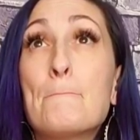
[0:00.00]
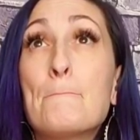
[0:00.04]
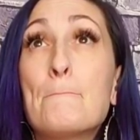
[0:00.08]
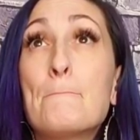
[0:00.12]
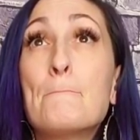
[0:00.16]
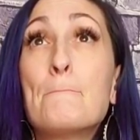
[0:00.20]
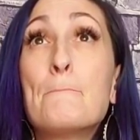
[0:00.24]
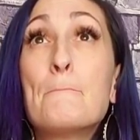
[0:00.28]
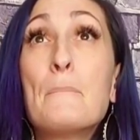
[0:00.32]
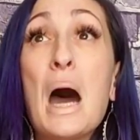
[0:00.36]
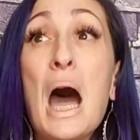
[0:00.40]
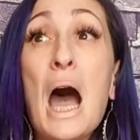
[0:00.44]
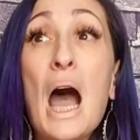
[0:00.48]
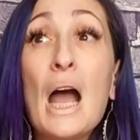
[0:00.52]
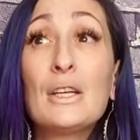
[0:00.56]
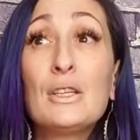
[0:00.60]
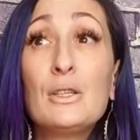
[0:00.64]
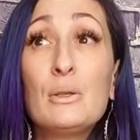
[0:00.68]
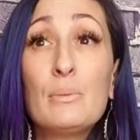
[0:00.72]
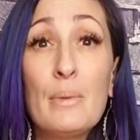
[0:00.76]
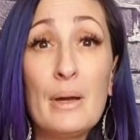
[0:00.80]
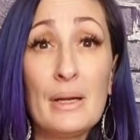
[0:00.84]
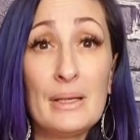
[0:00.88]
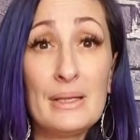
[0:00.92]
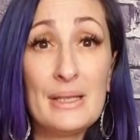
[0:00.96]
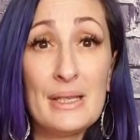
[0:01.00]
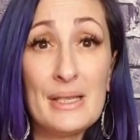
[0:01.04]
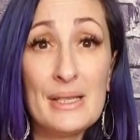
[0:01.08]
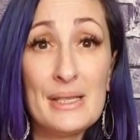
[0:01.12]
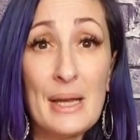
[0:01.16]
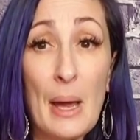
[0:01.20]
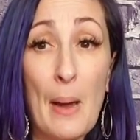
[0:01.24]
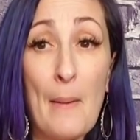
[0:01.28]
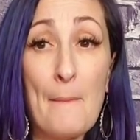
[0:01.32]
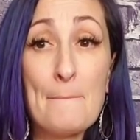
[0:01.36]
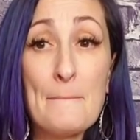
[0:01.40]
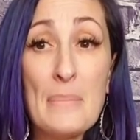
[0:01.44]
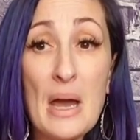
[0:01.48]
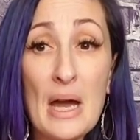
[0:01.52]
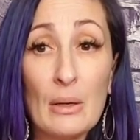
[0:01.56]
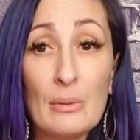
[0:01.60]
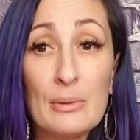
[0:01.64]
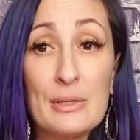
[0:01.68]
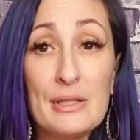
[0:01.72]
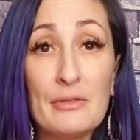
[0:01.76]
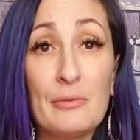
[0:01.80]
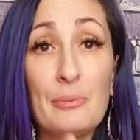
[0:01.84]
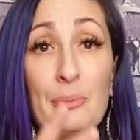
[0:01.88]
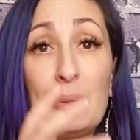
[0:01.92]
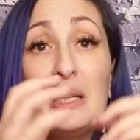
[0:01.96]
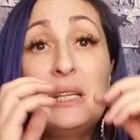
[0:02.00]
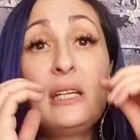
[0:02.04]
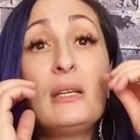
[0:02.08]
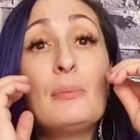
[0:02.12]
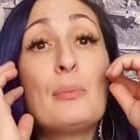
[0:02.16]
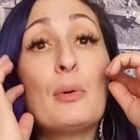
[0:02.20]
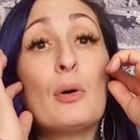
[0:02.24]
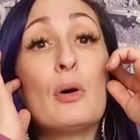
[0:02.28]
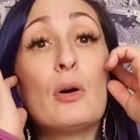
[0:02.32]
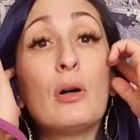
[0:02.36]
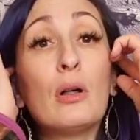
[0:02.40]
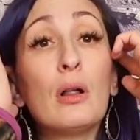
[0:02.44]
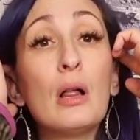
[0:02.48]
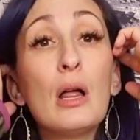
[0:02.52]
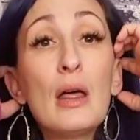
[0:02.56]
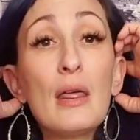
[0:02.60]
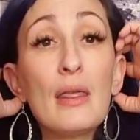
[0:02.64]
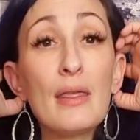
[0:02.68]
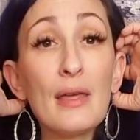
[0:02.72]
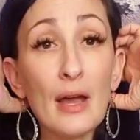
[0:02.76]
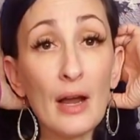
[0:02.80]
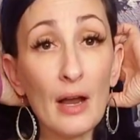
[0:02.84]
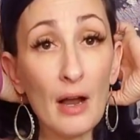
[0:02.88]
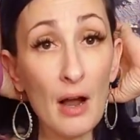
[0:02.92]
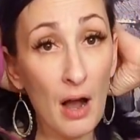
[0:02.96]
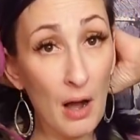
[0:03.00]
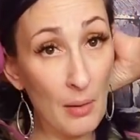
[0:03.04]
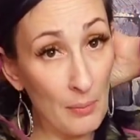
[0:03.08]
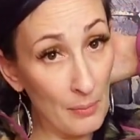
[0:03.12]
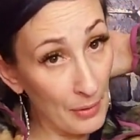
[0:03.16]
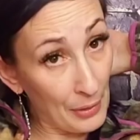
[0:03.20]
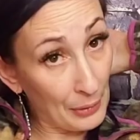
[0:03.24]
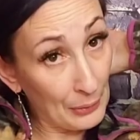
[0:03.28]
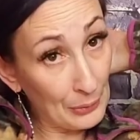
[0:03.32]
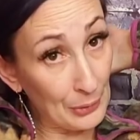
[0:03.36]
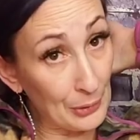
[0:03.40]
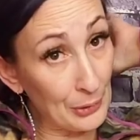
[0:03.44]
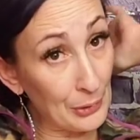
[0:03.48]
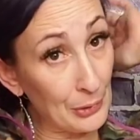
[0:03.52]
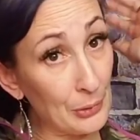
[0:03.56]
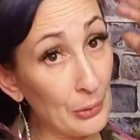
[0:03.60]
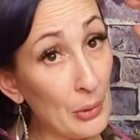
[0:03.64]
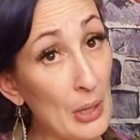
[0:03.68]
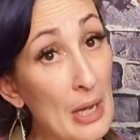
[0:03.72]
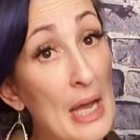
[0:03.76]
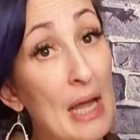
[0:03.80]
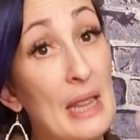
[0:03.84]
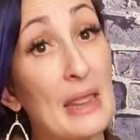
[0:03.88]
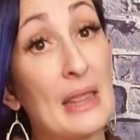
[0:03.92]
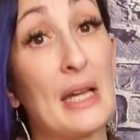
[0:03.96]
monumentous amount of people that come through